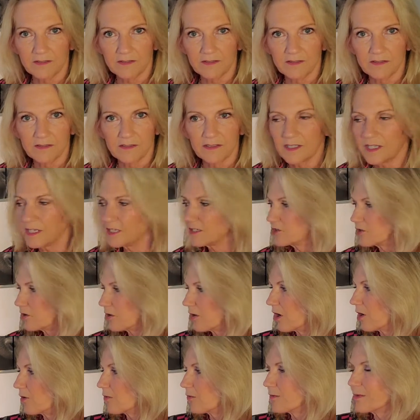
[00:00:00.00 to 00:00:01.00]
These are
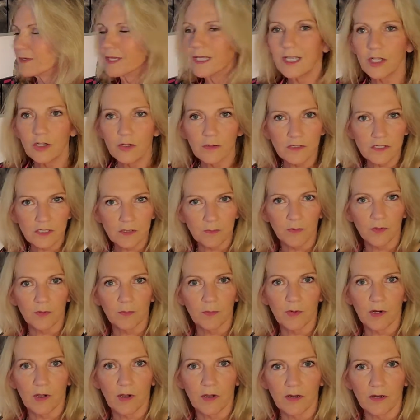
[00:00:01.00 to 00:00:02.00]
our reusable
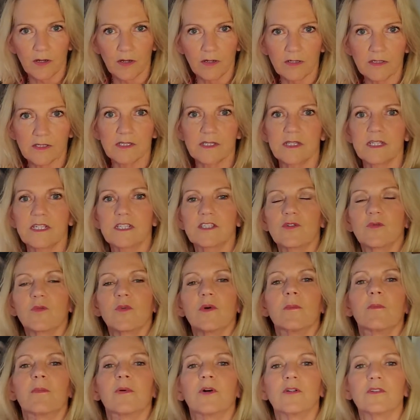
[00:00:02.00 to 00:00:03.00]
products. These are
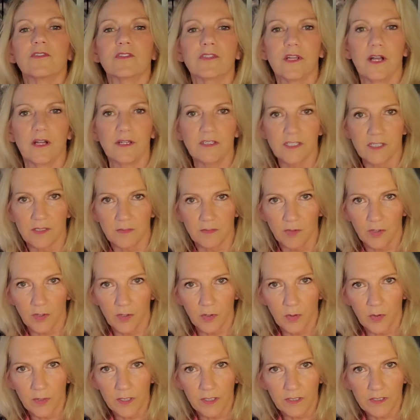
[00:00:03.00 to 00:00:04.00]
what builds customer
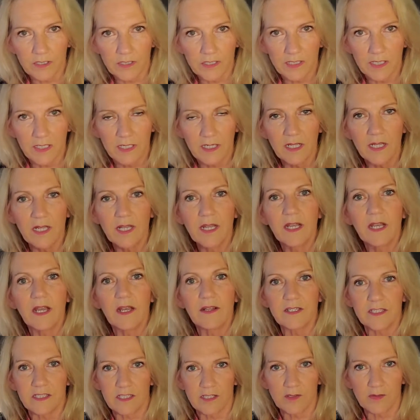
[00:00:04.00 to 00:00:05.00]
loyalty, and
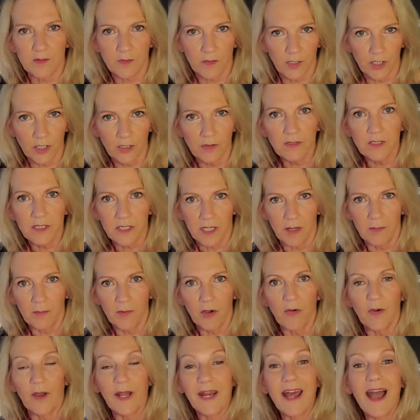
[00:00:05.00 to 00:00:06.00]
this is what you
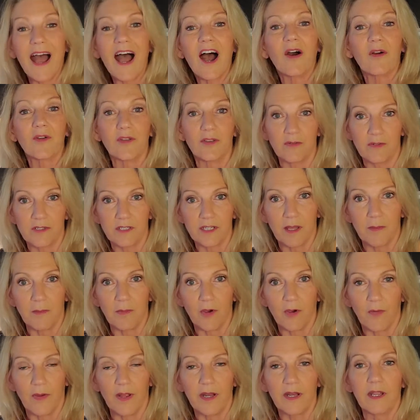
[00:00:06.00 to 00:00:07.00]
demo and how you demo
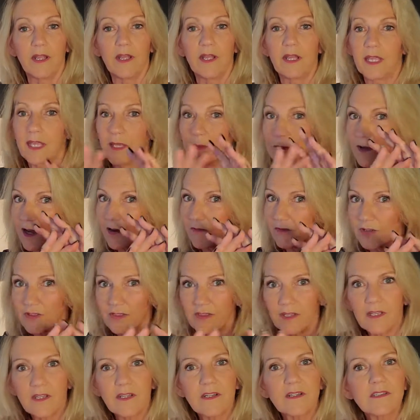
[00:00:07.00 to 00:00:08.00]
it. Keep
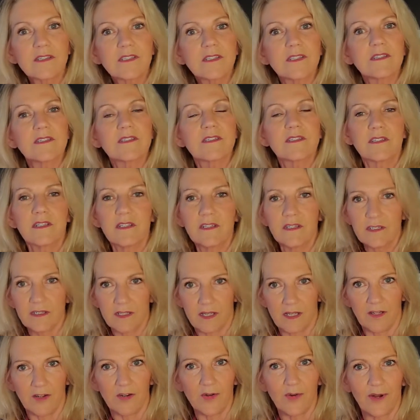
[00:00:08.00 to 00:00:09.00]
everything consistent
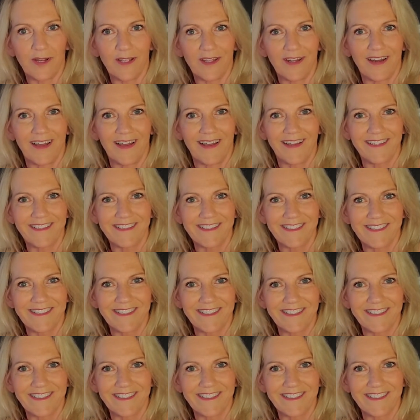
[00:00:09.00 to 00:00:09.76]
and organized.